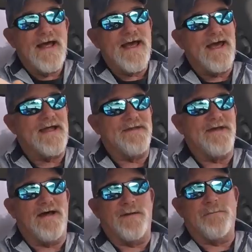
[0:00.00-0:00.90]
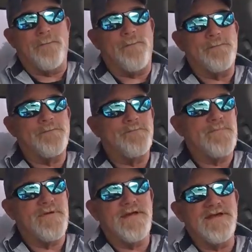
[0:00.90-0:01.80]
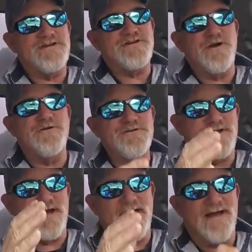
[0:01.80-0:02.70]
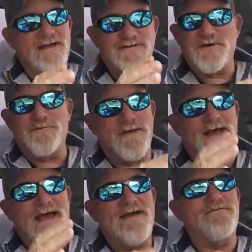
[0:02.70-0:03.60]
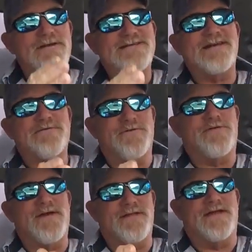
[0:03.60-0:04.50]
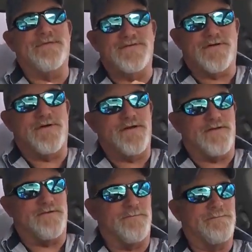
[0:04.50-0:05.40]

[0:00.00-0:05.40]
And he showed me every single thing that he was going to do.